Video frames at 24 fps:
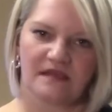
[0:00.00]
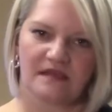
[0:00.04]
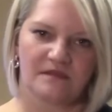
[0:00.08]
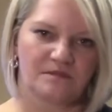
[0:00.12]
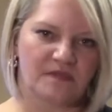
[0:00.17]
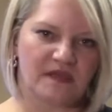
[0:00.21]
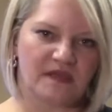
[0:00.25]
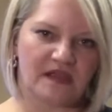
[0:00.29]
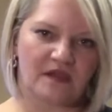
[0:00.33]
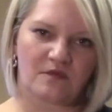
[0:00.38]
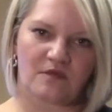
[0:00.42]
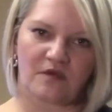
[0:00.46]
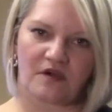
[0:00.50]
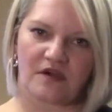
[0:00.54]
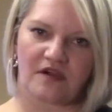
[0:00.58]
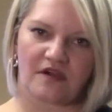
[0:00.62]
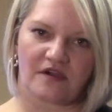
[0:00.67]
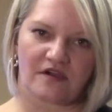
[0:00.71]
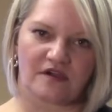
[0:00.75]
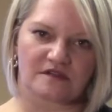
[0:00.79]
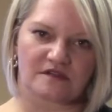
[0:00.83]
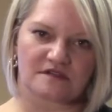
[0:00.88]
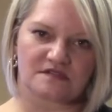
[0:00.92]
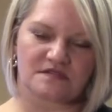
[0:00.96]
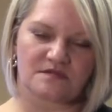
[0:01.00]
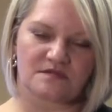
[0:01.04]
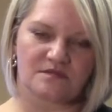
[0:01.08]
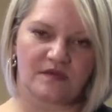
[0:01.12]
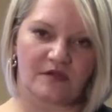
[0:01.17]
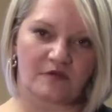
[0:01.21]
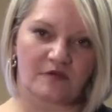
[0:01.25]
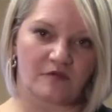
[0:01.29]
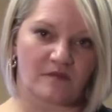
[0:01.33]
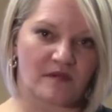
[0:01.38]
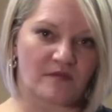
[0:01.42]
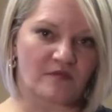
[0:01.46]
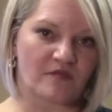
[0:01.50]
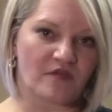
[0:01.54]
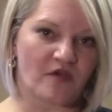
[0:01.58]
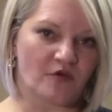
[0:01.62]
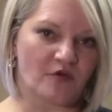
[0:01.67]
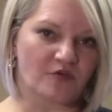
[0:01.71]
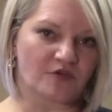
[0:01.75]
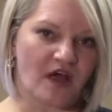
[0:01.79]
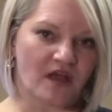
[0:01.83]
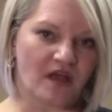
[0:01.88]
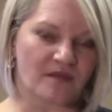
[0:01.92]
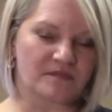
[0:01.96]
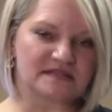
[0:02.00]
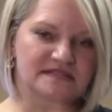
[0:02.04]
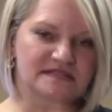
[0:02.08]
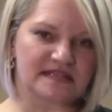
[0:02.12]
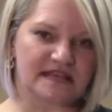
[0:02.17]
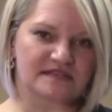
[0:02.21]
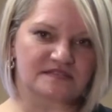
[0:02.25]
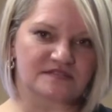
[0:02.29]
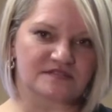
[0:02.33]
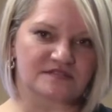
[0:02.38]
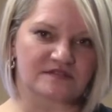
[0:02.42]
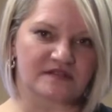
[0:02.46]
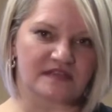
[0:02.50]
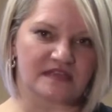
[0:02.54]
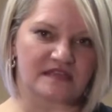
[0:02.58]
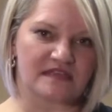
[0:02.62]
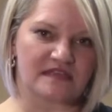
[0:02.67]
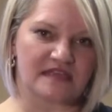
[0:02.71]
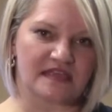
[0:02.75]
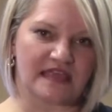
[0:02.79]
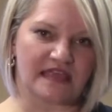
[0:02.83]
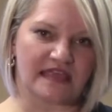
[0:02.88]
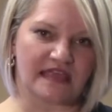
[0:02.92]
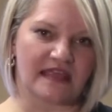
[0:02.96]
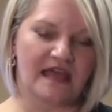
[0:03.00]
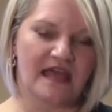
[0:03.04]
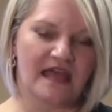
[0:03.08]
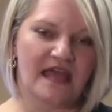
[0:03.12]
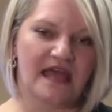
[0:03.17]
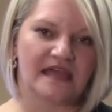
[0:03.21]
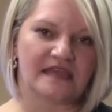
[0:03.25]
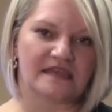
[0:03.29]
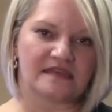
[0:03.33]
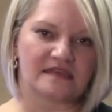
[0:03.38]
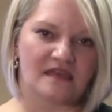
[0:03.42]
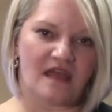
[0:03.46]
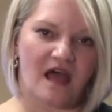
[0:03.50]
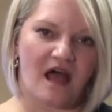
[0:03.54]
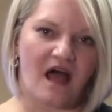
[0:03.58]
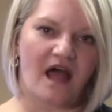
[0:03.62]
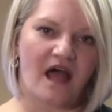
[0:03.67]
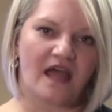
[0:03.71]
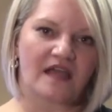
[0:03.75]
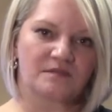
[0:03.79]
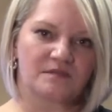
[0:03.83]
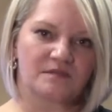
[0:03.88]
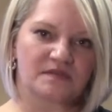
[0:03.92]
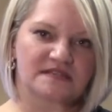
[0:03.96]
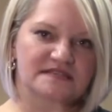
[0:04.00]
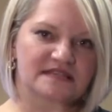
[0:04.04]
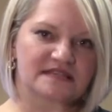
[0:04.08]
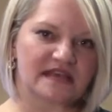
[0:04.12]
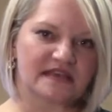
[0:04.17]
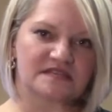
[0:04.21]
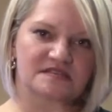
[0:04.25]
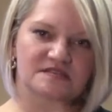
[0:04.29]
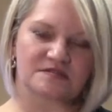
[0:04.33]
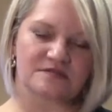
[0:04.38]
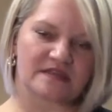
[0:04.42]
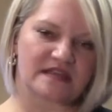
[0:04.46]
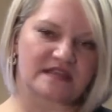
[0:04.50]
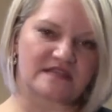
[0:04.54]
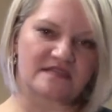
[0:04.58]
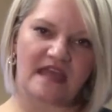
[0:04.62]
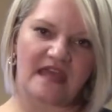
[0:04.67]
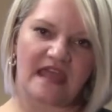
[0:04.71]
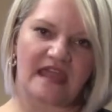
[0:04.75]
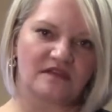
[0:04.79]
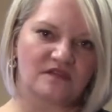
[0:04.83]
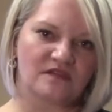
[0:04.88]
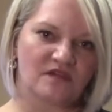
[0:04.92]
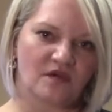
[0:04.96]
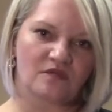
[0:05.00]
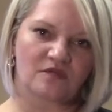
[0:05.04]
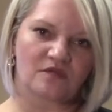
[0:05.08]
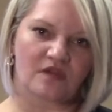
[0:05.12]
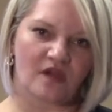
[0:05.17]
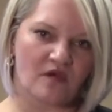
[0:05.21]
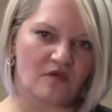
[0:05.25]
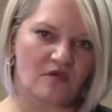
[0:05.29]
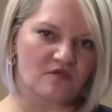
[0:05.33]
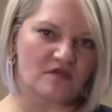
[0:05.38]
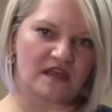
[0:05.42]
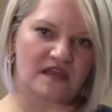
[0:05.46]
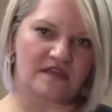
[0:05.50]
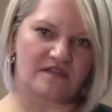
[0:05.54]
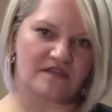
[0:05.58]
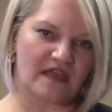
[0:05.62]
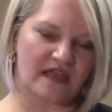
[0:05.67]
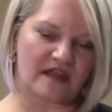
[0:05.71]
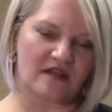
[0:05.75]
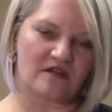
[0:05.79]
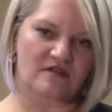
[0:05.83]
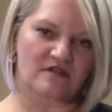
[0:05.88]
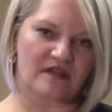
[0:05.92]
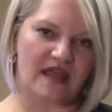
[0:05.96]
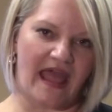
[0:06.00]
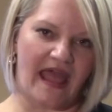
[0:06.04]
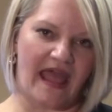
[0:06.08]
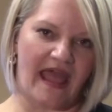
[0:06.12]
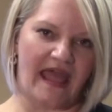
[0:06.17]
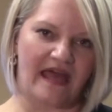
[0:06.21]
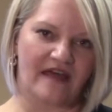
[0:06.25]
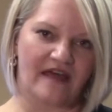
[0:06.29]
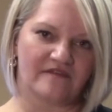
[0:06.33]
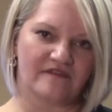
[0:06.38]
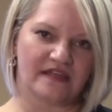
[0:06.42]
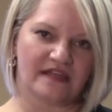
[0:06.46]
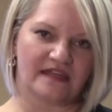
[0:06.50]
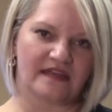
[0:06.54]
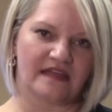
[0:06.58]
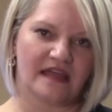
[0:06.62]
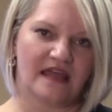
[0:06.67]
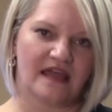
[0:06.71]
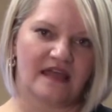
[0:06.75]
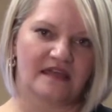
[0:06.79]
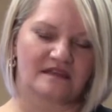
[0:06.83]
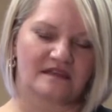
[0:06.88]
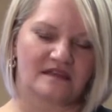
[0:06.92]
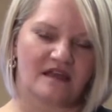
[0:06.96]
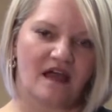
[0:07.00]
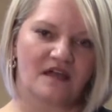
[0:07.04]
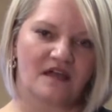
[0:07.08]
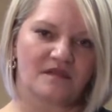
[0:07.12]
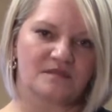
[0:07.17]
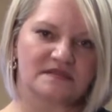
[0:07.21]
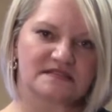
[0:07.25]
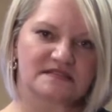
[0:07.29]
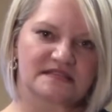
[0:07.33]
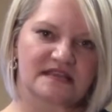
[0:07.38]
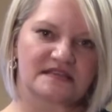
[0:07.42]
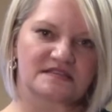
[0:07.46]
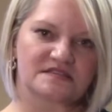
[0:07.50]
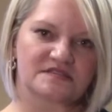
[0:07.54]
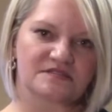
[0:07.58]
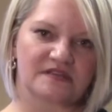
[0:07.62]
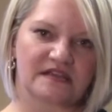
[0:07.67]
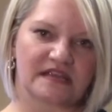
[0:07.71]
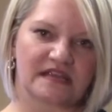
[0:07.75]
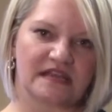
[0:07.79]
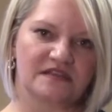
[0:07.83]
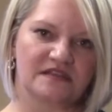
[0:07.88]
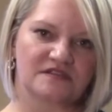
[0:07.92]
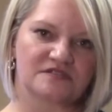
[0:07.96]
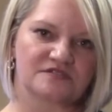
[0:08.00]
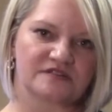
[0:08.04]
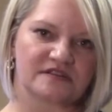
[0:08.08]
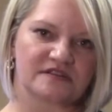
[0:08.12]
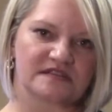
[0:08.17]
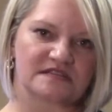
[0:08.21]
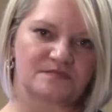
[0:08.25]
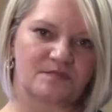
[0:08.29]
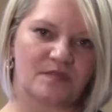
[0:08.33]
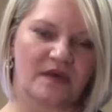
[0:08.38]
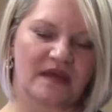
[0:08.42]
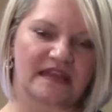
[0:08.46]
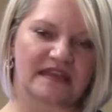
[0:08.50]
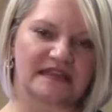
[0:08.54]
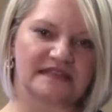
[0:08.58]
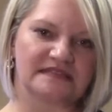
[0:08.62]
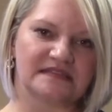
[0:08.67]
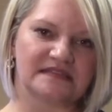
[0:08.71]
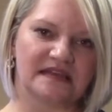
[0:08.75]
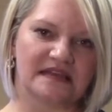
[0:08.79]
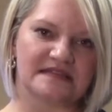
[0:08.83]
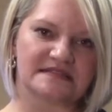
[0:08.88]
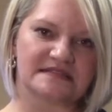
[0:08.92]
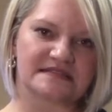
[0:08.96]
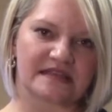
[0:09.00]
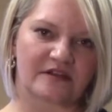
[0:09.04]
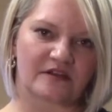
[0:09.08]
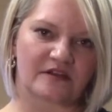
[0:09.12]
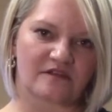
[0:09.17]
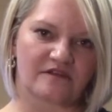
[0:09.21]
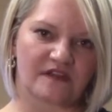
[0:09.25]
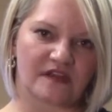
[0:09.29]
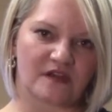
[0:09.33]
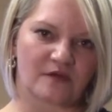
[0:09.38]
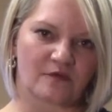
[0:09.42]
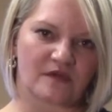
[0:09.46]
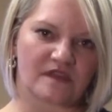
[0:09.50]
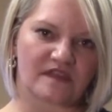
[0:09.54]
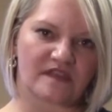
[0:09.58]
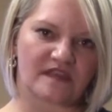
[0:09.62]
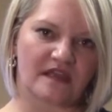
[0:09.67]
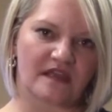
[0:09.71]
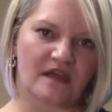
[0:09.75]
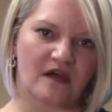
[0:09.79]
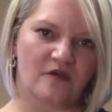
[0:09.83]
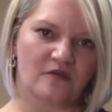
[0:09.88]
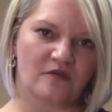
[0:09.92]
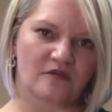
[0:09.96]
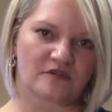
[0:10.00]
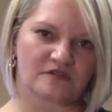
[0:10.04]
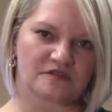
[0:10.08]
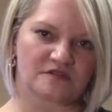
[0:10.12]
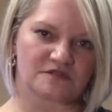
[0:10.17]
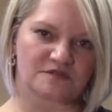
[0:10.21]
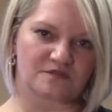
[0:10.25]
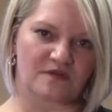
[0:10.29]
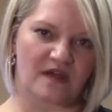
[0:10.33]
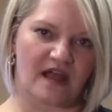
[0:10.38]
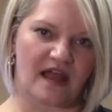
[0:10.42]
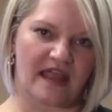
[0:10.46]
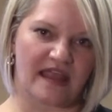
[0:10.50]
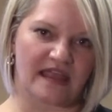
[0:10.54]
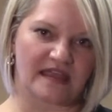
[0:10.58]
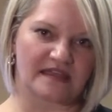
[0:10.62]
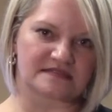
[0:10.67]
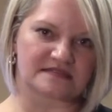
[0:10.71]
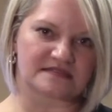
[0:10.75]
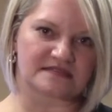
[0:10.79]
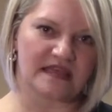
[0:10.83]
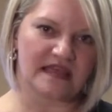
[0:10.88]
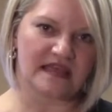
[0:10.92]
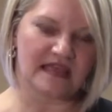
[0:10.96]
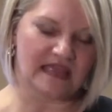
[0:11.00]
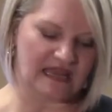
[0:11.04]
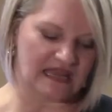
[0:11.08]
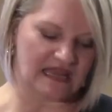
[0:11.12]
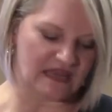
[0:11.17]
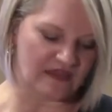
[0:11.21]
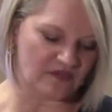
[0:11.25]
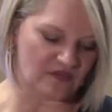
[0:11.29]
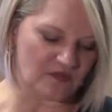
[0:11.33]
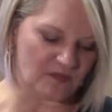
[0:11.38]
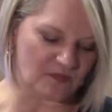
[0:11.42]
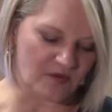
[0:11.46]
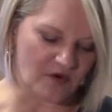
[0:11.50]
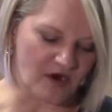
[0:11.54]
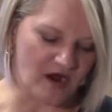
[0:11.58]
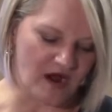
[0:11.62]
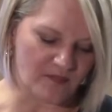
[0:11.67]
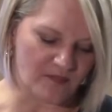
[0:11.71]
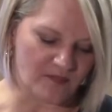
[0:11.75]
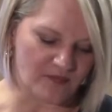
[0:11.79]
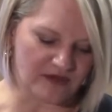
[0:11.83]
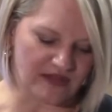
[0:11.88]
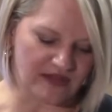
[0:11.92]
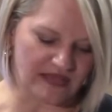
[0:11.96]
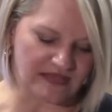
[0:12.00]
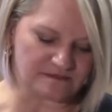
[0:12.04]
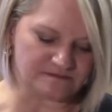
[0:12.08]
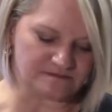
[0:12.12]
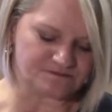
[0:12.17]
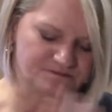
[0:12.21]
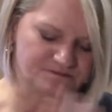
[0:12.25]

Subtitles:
Big words, but remember the whole non-possessory thing. Non-possessory, they don't own it, they don't have it. Non-possessory interest, but it does interfere with the owner's rights in the property.